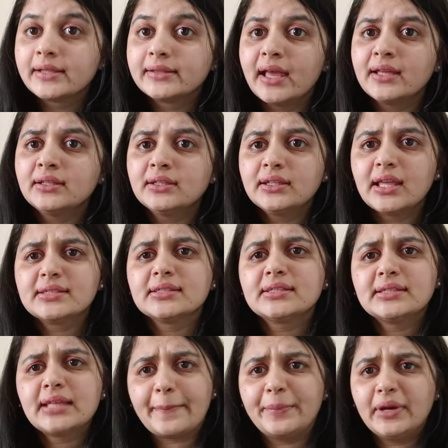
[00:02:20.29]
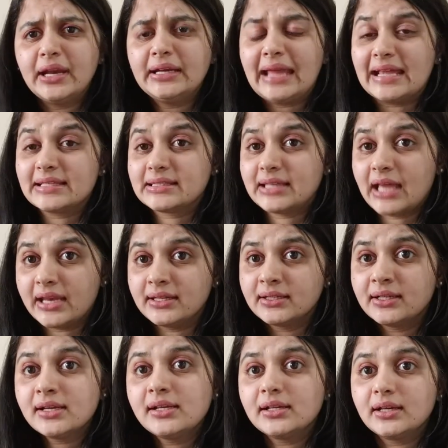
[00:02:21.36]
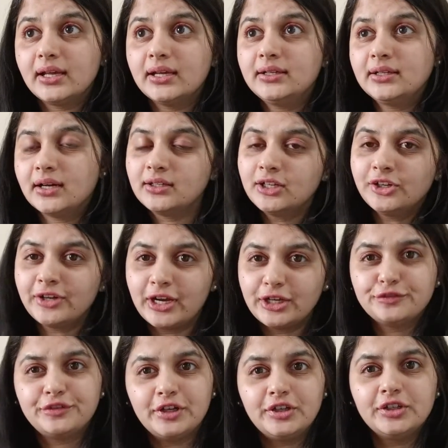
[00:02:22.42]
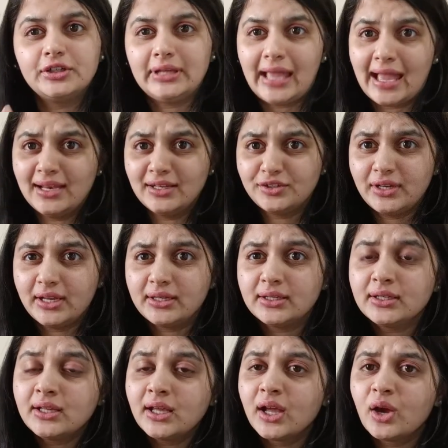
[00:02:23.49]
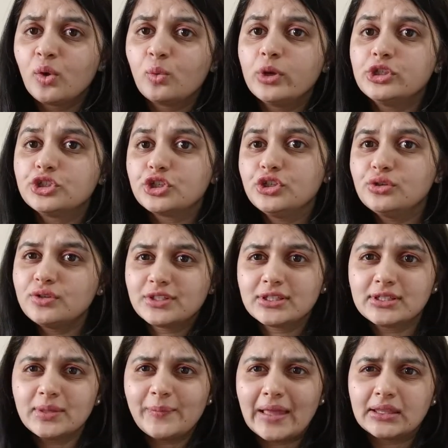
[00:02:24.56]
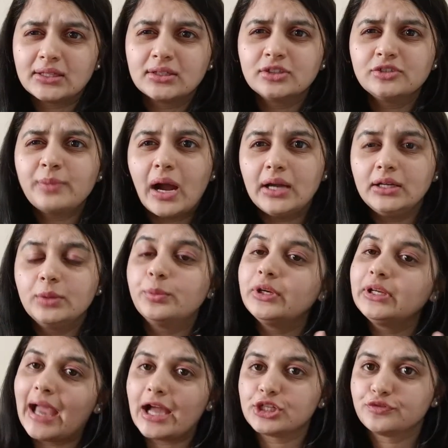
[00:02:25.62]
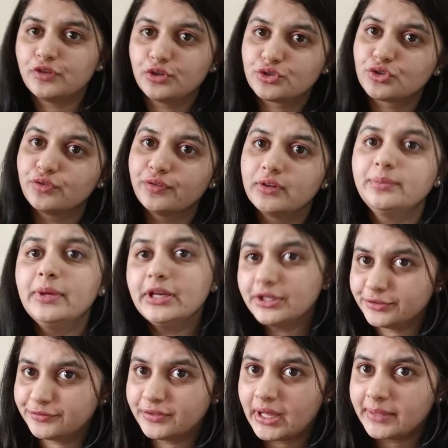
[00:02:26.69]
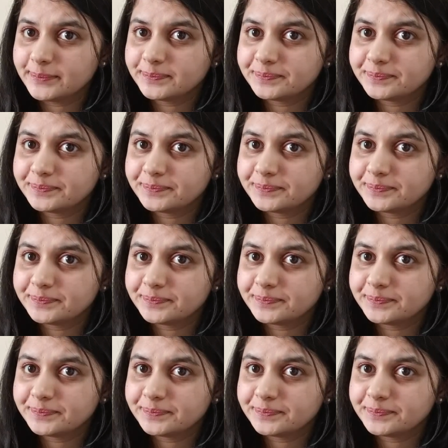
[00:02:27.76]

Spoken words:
then there's a separate extended internal rate of return calculated, which uses the method of multiple cash flows over a period of time.